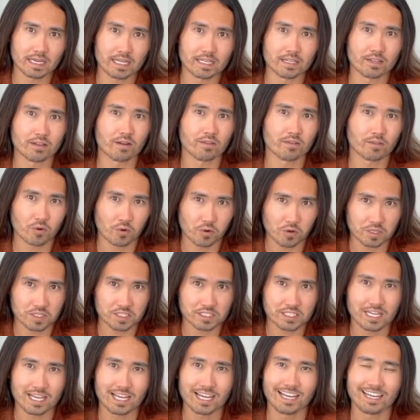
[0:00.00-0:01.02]
And of
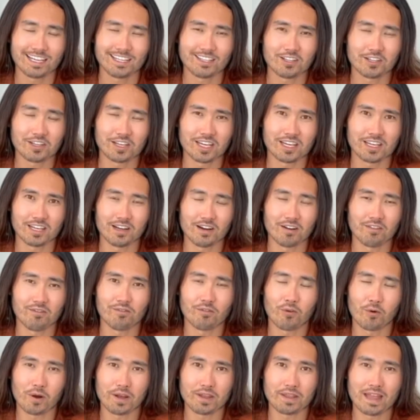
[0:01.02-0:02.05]
course, you can
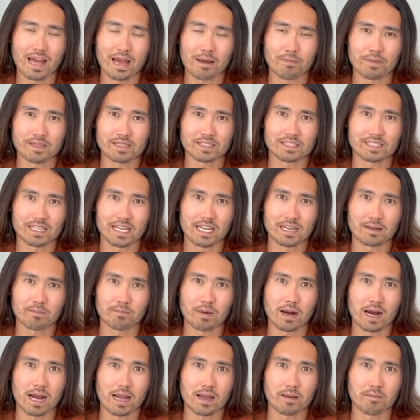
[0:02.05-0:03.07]
avoid that mistake
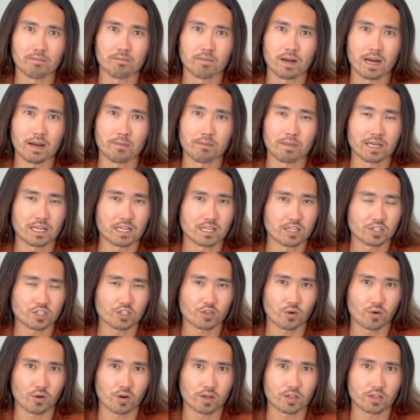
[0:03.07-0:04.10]
by uh, making
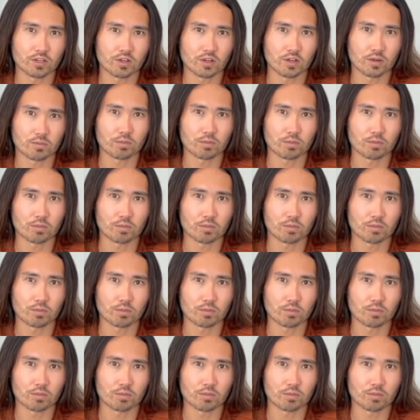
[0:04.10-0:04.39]
sure your